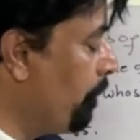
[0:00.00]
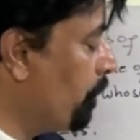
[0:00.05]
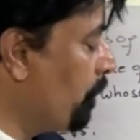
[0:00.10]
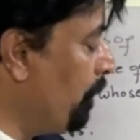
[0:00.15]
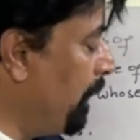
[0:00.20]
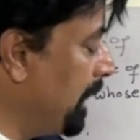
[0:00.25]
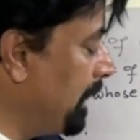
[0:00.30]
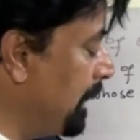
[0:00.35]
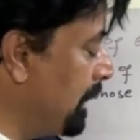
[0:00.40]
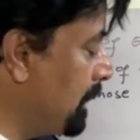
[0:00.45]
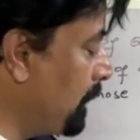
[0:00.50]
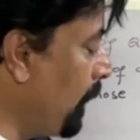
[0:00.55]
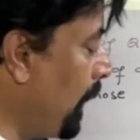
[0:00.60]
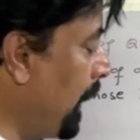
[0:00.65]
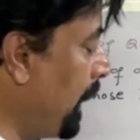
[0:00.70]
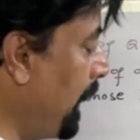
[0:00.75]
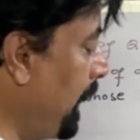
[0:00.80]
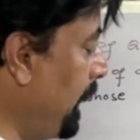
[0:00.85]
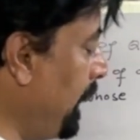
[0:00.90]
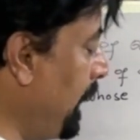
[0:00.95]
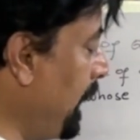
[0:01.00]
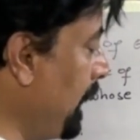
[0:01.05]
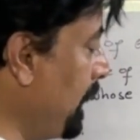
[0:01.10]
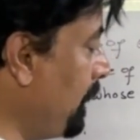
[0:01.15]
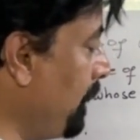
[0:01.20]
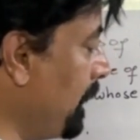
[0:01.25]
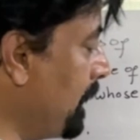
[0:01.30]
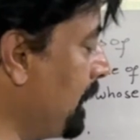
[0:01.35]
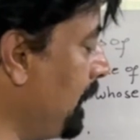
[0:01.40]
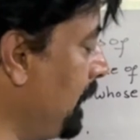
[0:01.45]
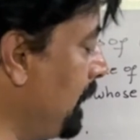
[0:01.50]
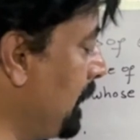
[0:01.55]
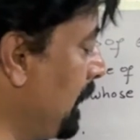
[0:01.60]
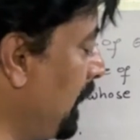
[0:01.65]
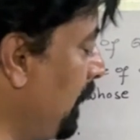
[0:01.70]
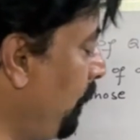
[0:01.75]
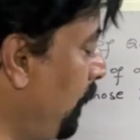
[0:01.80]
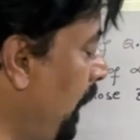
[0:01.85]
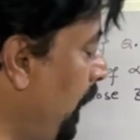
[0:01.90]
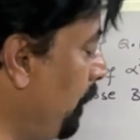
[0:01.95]
But this quadratic equation is in
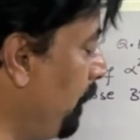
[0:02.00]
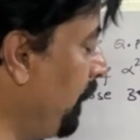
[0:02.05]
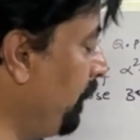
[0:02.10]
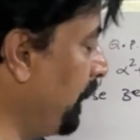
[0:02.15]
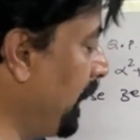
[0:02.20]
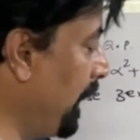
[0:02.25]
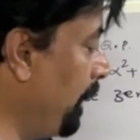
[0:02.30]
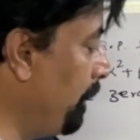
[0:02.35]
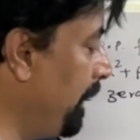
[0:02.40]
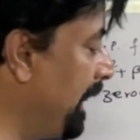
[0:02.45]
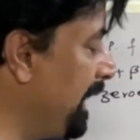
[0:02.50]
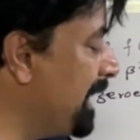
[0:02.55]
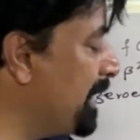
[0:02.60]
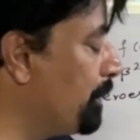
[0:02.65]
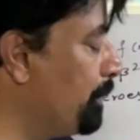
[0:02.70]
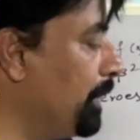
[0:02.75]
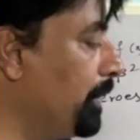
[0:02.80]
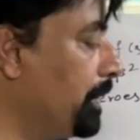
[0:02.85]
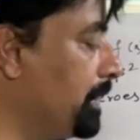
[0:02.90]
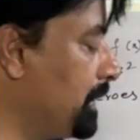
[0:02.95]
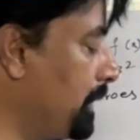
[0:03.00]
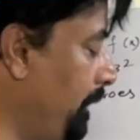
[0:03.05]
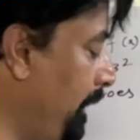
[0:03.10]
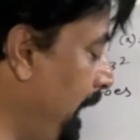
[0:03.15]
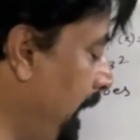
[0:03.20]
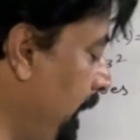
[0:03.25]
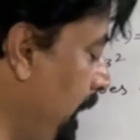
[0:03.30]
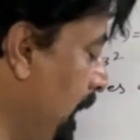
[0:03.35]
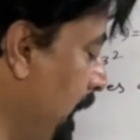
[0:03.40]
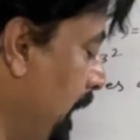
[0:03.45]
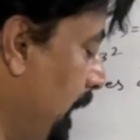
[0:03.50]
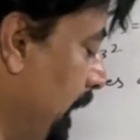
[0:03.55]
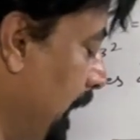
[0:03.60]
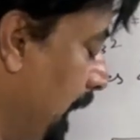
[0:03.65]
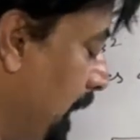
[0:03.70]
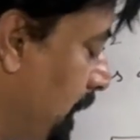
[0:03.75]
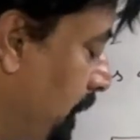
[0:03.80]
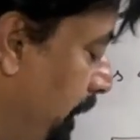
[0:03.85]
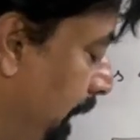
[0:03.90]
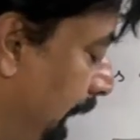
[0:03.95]
the form of a minus b whole square.
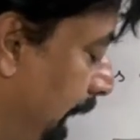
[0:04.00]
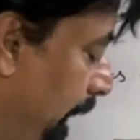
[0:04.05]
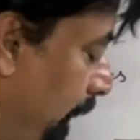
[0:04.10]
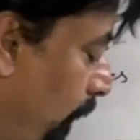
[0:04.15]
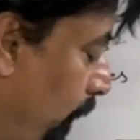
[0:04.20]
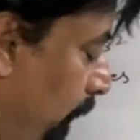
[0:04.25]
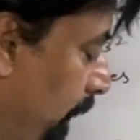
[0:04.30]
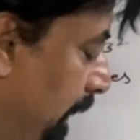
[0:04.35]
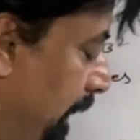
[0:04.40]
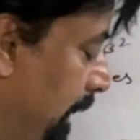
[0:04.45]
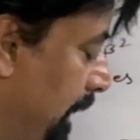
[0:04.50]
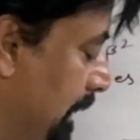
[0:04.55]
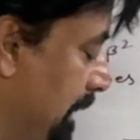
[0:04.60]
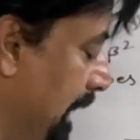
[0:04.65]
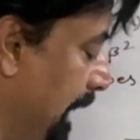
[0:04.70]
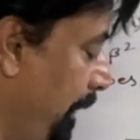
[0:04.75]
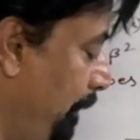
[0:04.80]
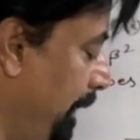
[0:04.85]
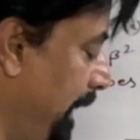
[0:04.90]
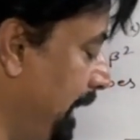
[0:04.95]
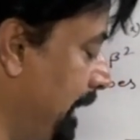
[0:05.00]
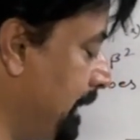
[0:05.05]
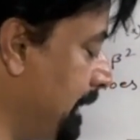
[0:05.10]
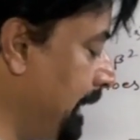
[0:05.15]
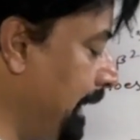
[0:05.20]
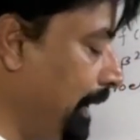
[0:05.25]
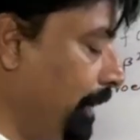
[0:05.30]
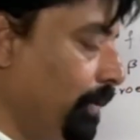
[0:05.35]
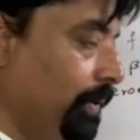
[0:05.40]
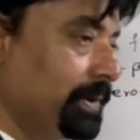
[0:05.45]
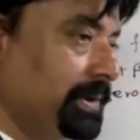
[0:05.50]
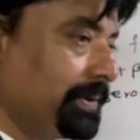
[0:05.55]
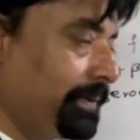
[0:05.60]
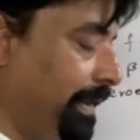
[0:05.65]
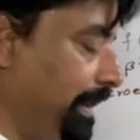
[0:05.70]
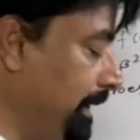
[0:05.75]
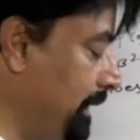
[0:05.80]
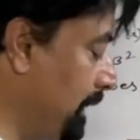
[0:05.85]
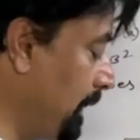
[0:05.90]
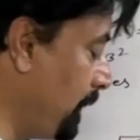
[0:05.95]
That's why I wrote it is a minus 3 whole
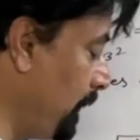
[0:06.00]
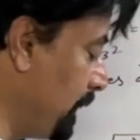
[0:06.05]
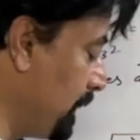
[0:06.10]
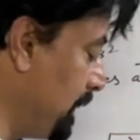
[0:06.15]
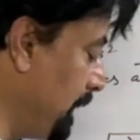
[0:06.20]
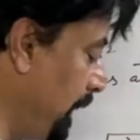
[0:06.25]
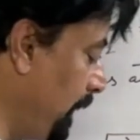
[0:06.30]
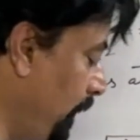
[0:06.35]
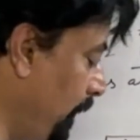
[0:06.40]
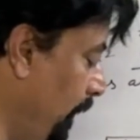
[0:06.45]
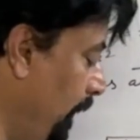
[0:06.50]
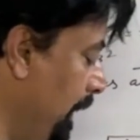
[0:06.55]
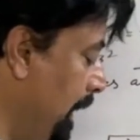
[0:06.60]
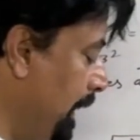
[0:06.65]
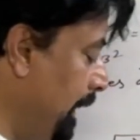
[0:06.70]
square is equal to 0.